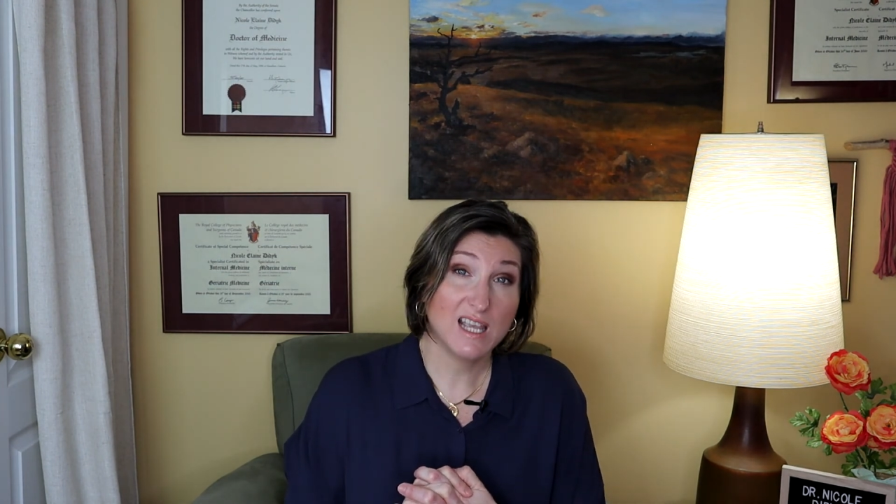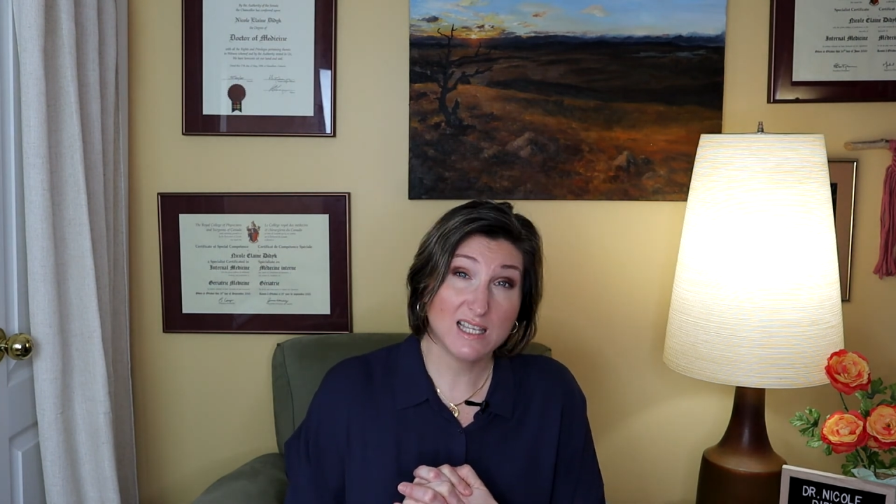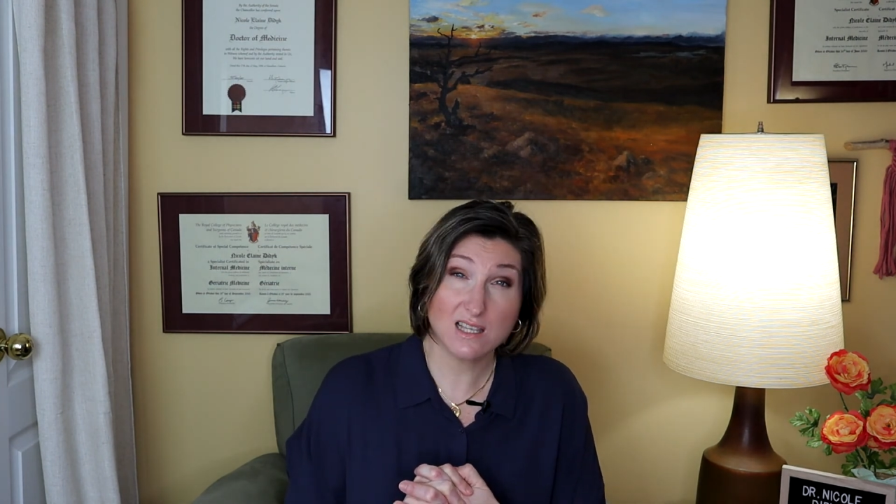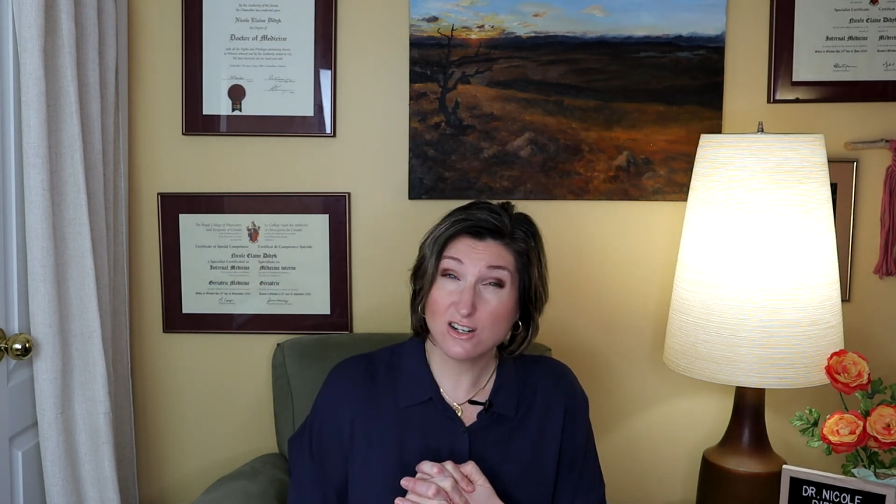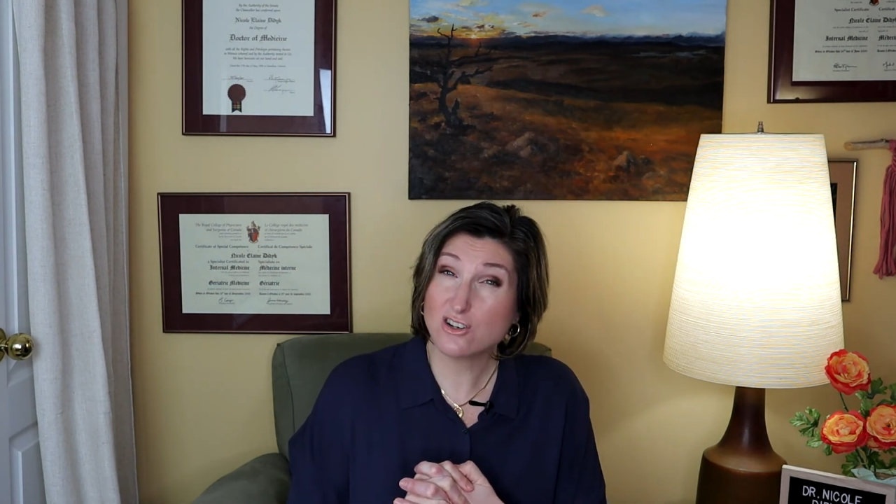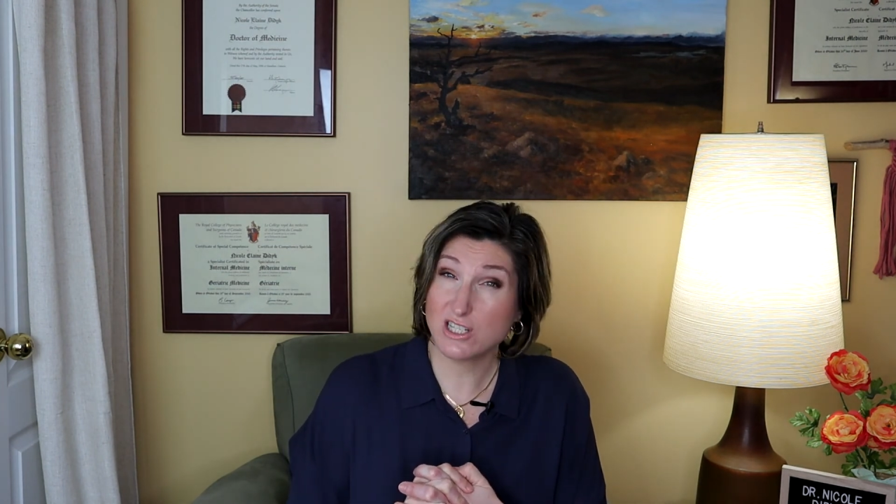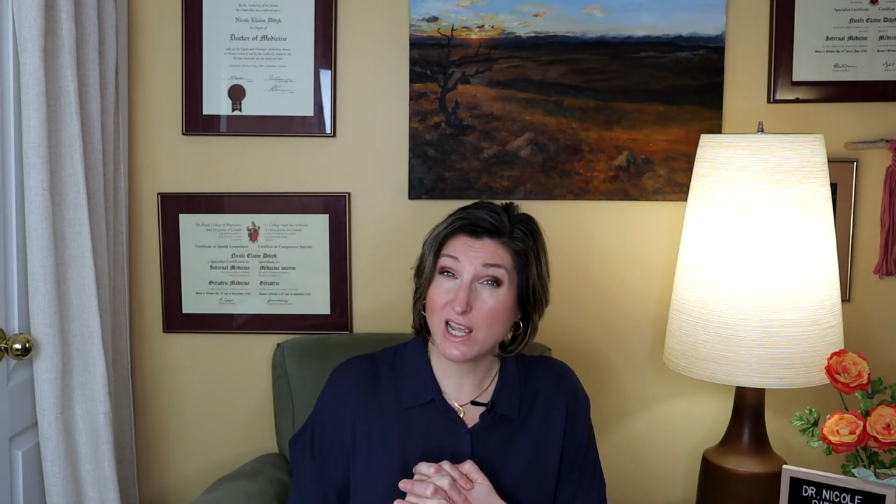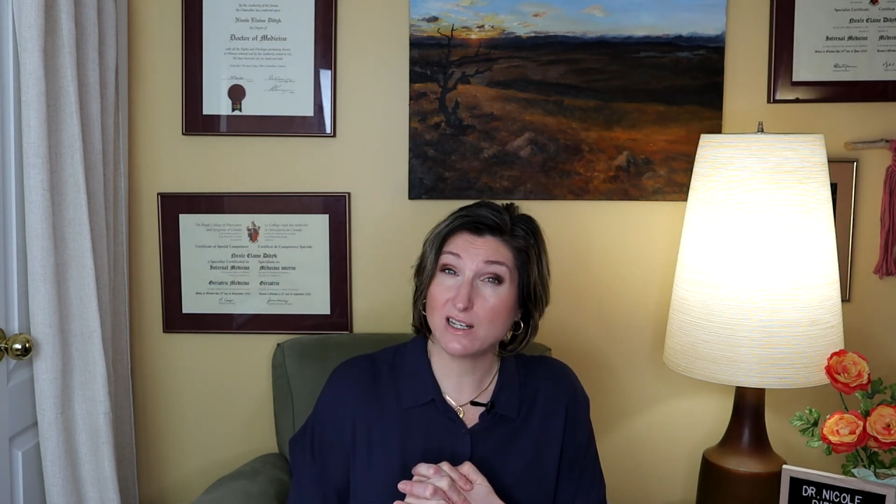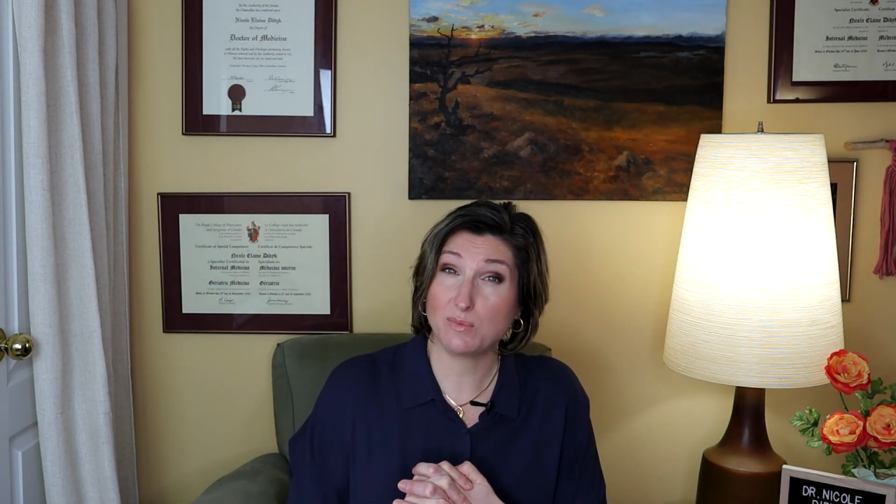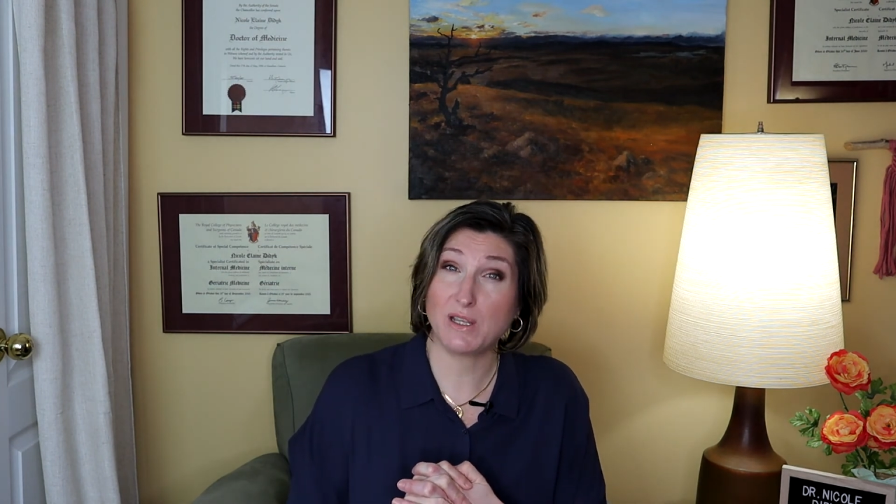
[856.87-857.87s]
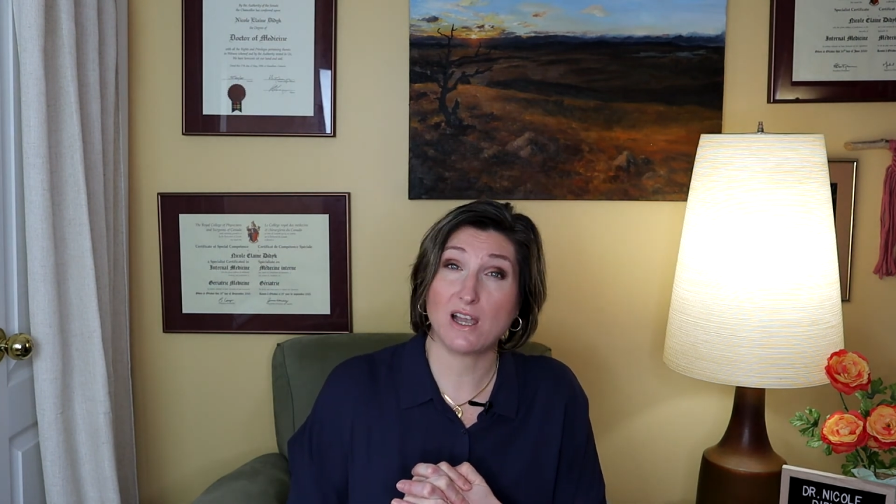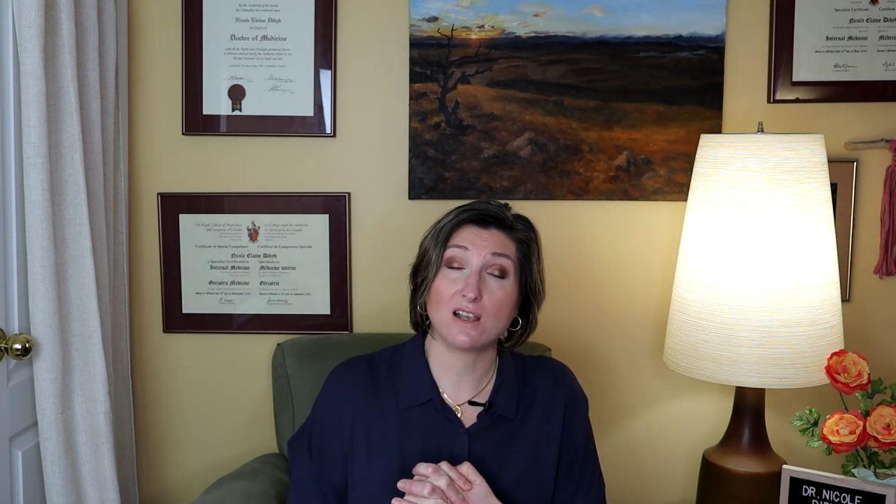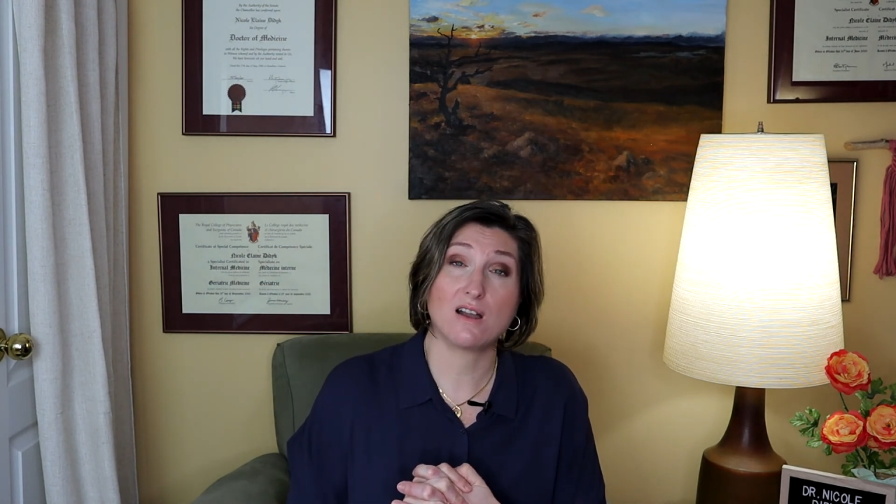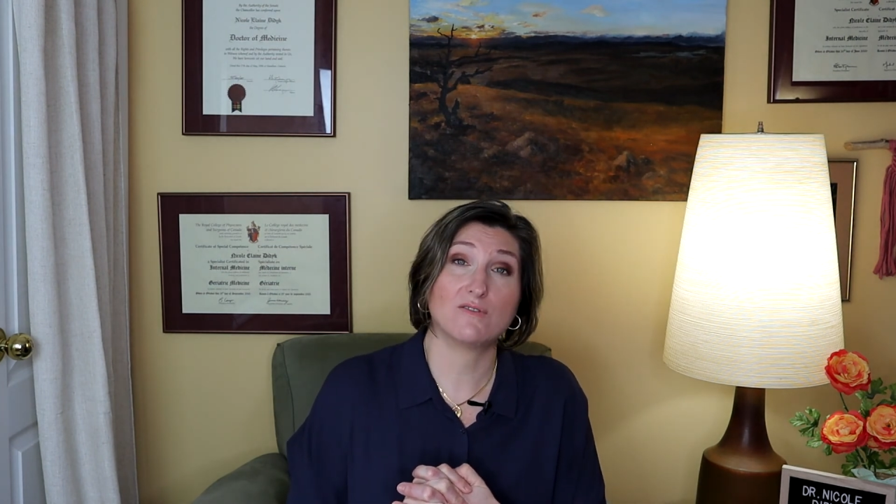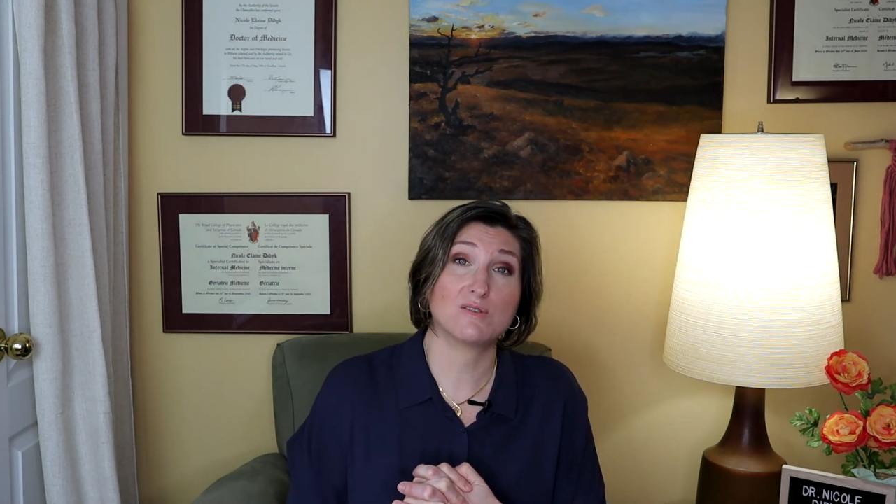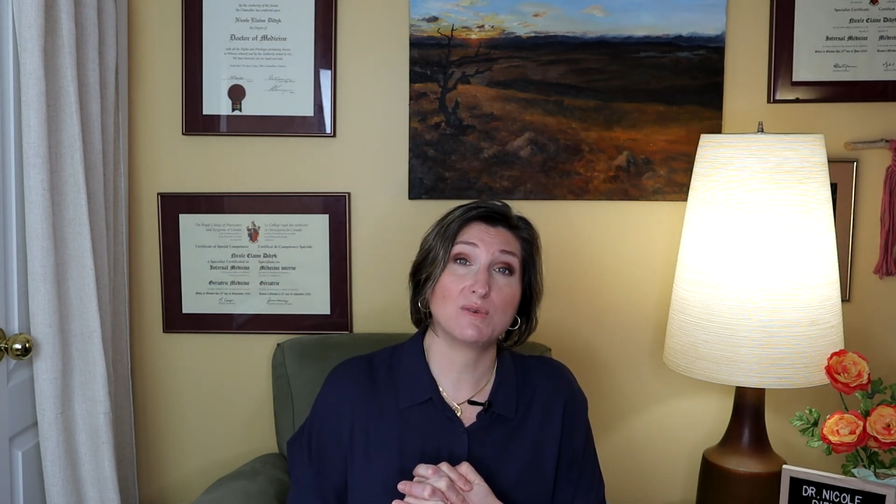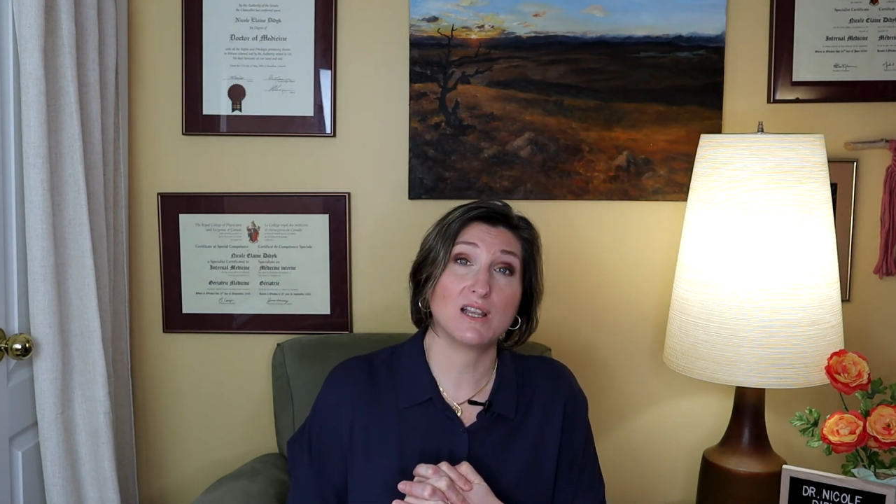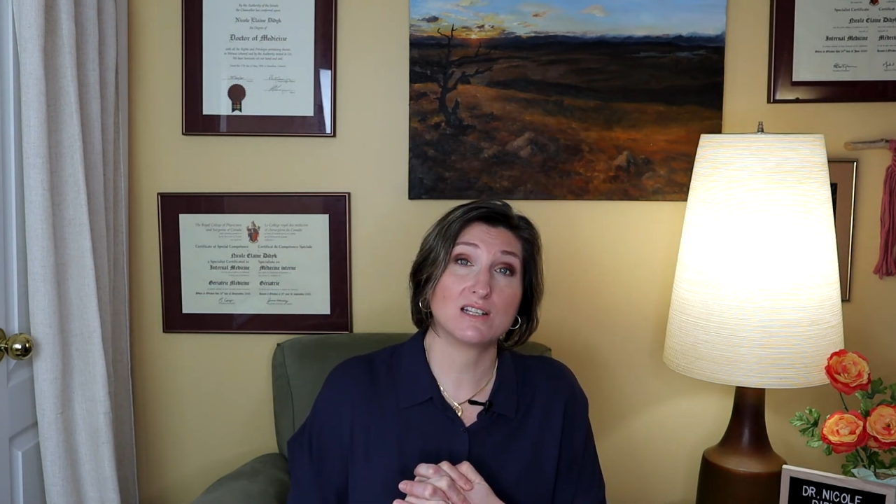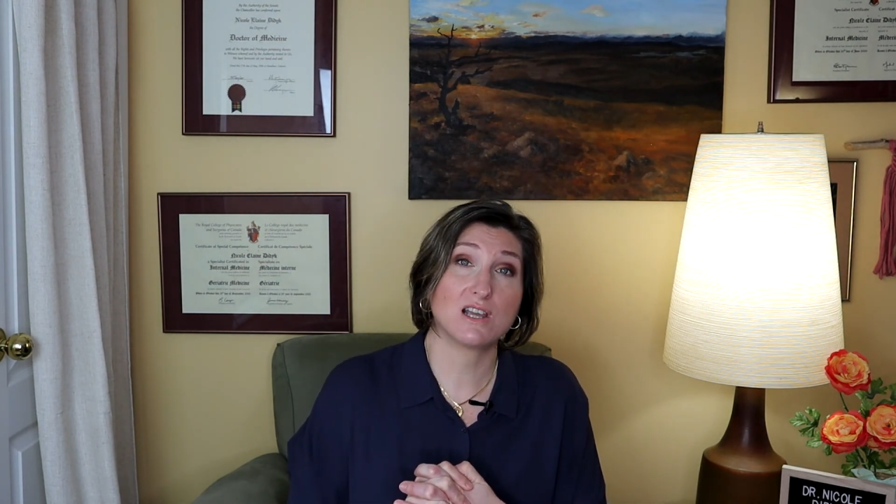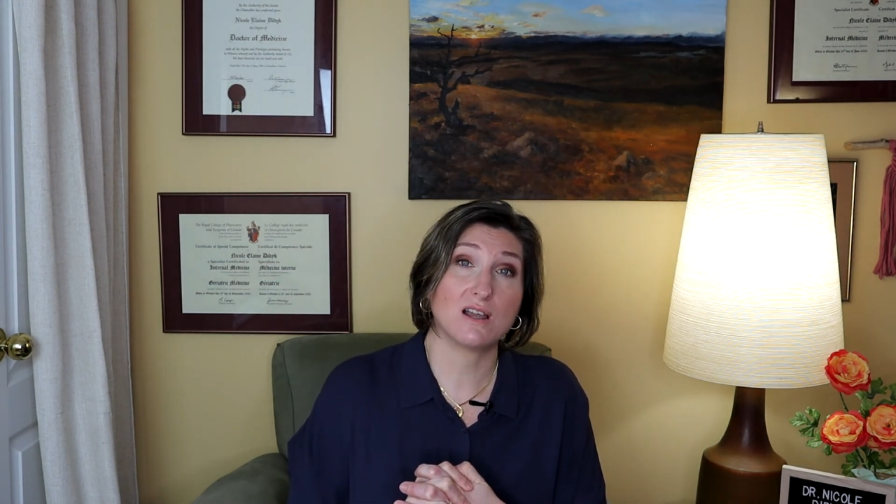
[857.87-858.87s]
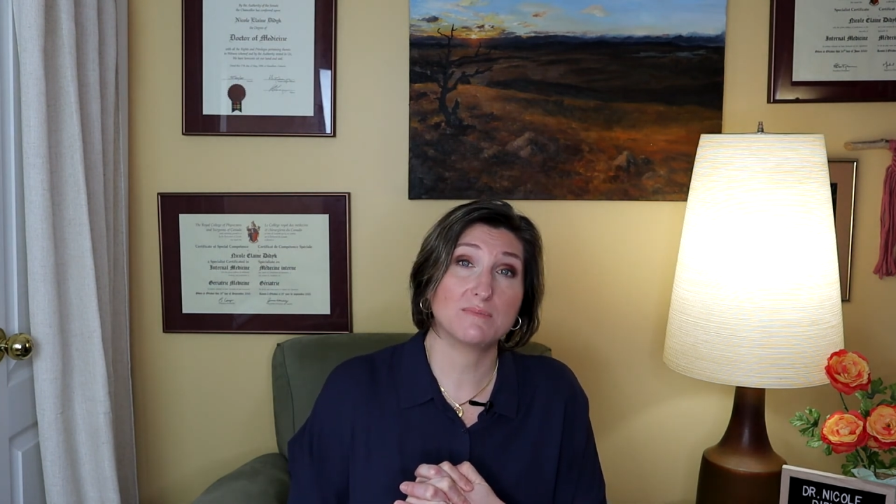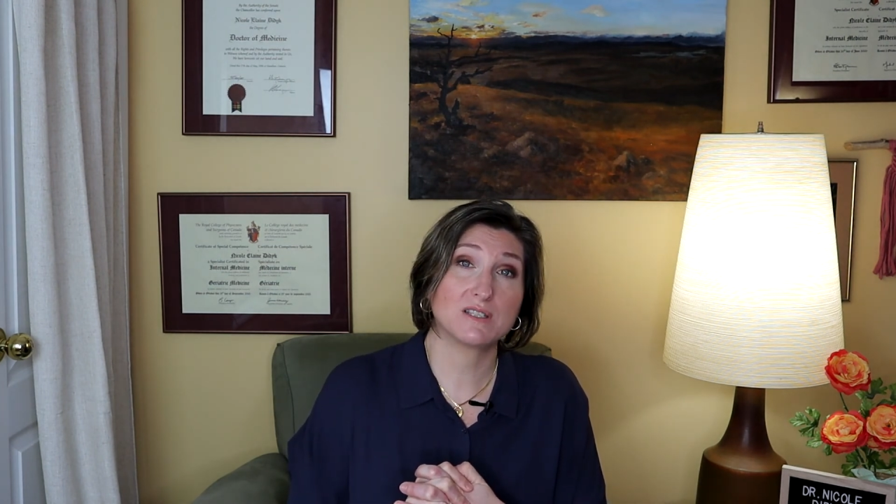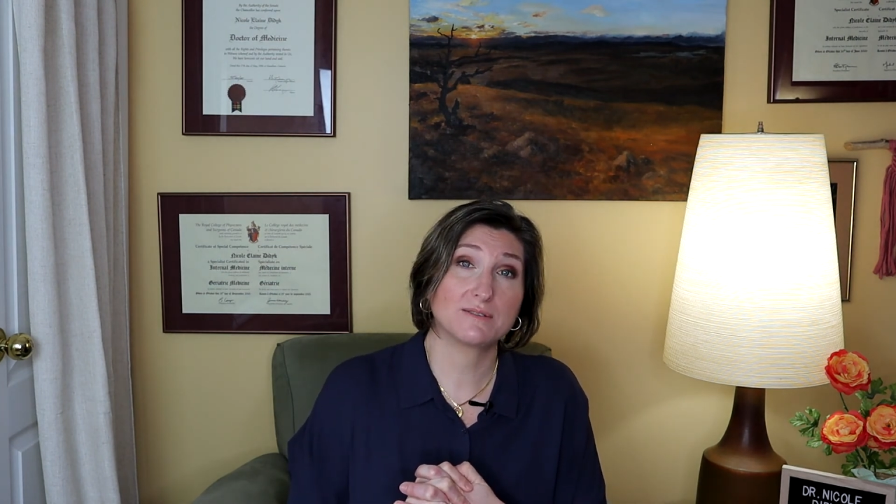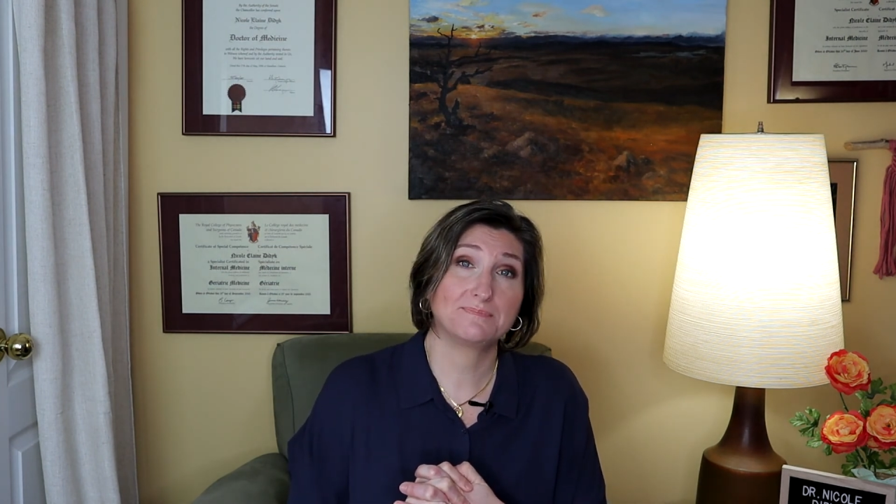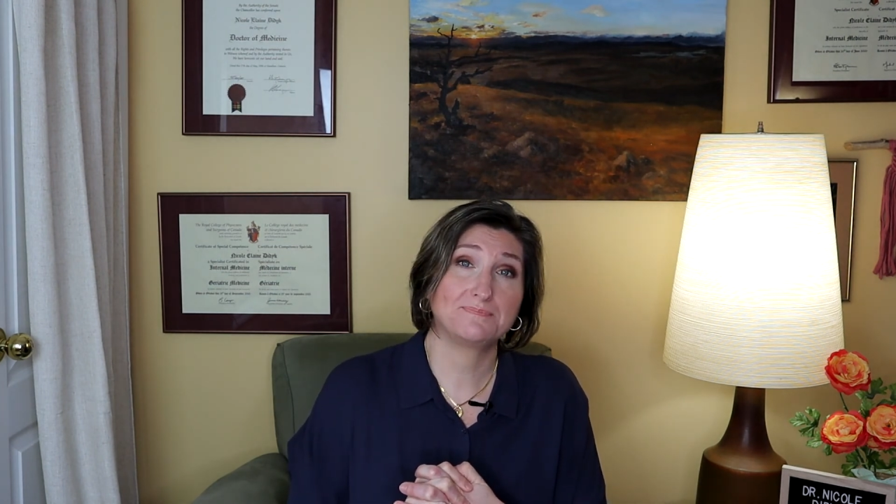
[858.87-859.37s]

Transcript: is understandably uncomfortable at times.